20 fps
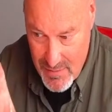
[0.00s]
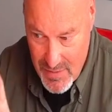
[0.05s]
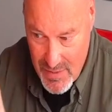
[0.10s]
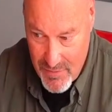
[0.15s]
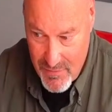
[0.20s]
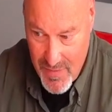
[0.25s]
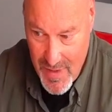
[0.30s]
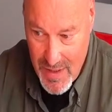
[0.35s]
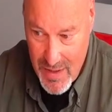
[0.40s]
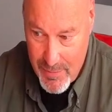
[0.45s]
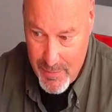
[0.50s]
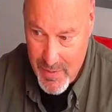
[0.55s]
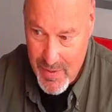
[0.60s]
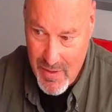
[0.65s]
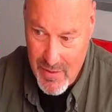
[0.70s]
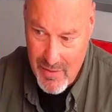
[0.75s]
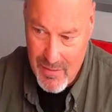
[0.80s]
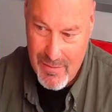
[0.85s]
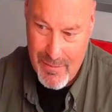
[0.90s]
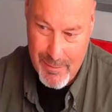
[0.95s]

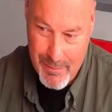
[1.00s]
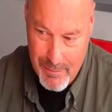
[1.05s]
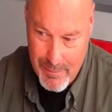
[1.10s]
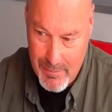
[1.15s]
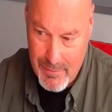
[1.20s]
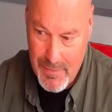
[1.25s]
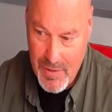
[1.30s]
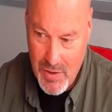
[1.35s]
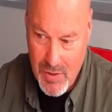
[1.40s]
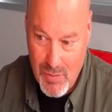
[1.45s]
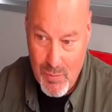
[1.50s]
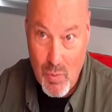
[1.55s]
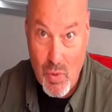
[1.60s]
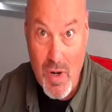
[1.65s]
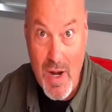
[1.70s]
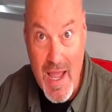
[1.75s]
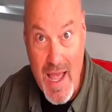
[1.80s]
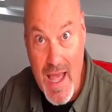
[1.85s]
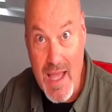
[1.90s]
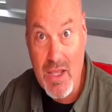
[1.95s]
developing more
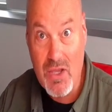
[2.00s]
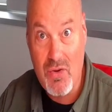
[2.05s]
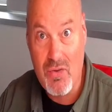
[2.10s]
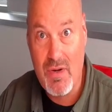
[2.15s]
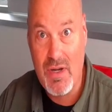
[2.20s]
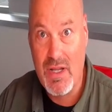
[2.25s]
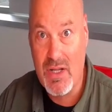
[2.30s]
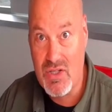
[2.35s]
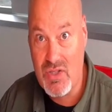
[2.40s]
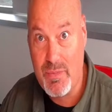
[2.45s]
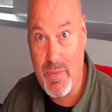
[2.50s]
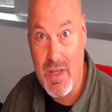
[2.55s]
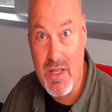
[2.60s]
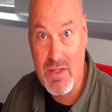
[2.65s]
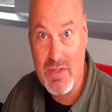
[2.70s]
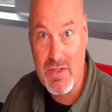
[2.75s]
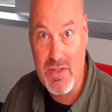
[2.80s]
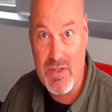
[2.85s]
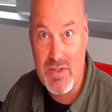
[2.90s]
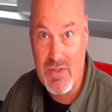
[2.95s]
accurate
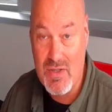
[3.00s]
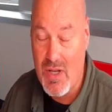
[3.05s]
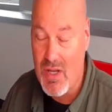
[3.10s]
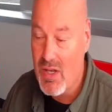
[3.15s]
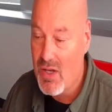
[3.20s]
expenses